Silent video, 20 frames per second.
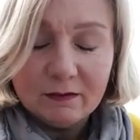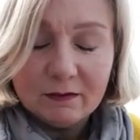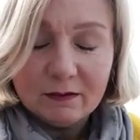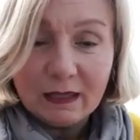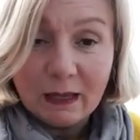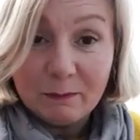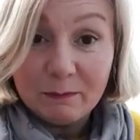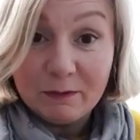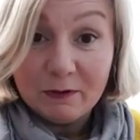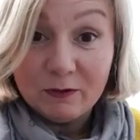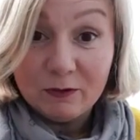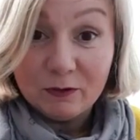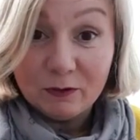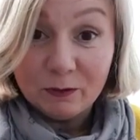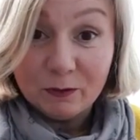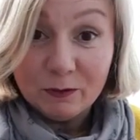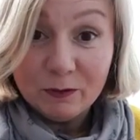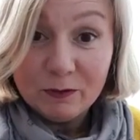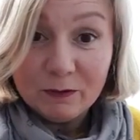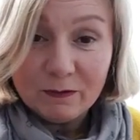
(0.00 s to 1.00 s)
kept
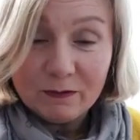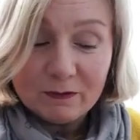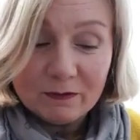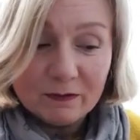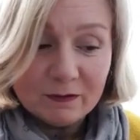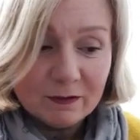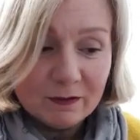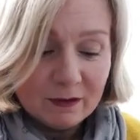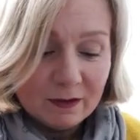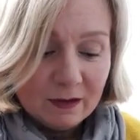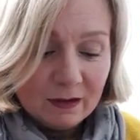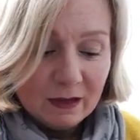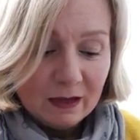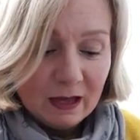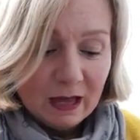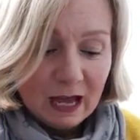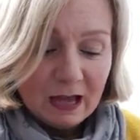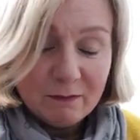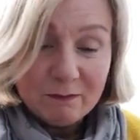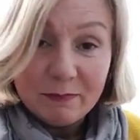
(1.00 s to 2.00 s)
indoors
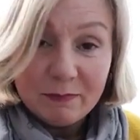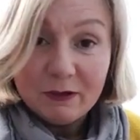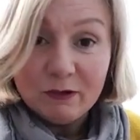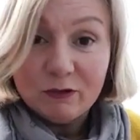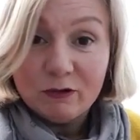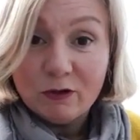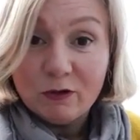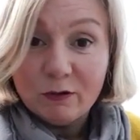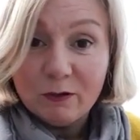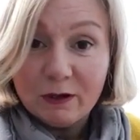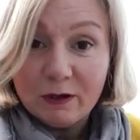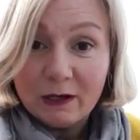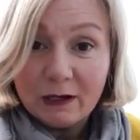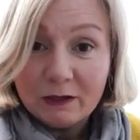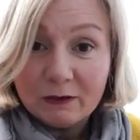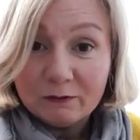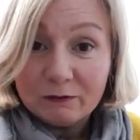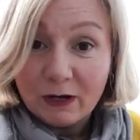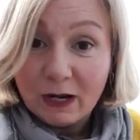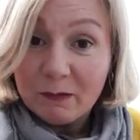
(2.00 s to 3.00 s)
have been
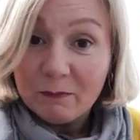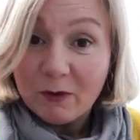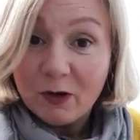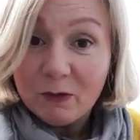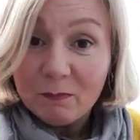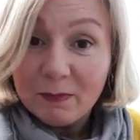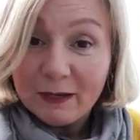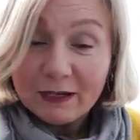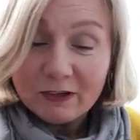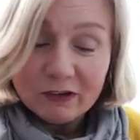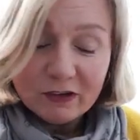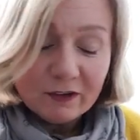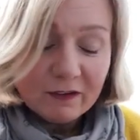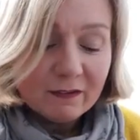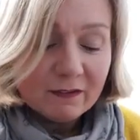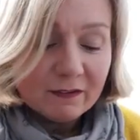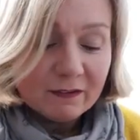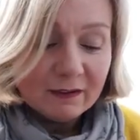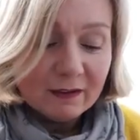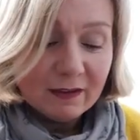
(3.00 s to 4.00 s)
doing rainbow
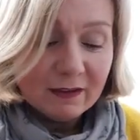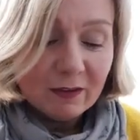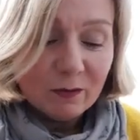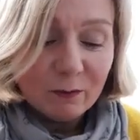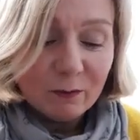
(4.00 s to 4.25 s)
pictures in the